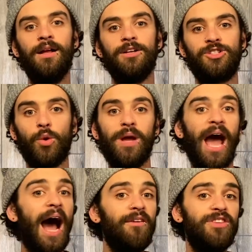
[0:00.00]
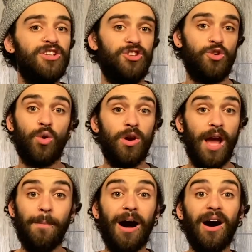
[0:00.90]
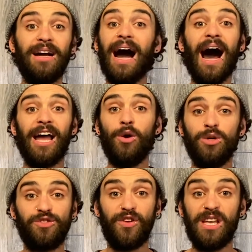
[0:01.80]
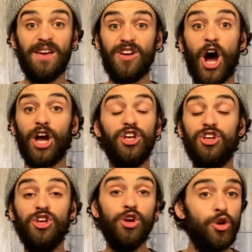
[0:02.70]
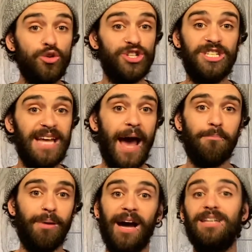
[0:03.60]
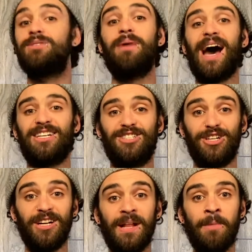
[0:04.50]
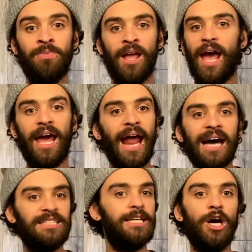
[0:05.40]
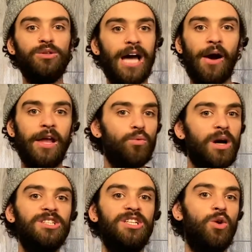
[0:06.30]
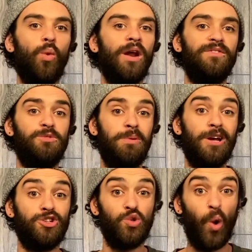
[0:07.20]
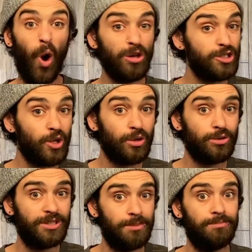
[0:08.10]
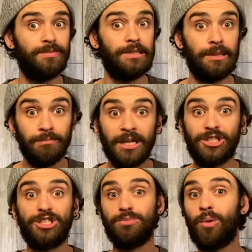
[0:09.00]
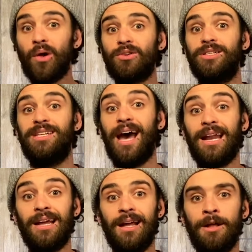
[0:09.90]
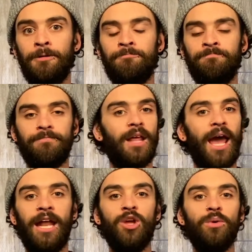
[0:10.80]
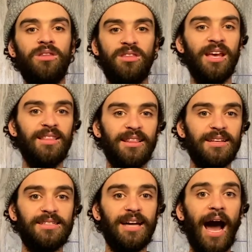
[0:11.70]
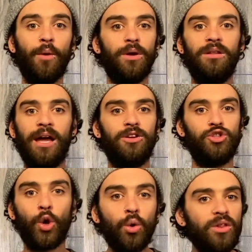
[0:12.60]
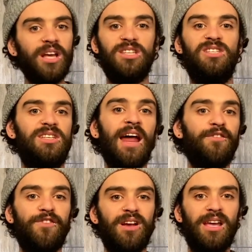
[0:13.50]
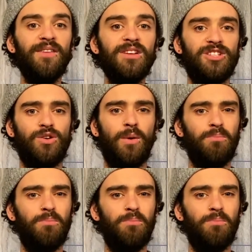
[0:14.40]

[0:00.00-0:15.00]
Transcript: So we have this story about a guy who was forgiven a huge debt by his master. And as he goes out, he runs into one of his peers who also owes him a much smaller debt. And you would think that this guy would like totally extend forgiveness to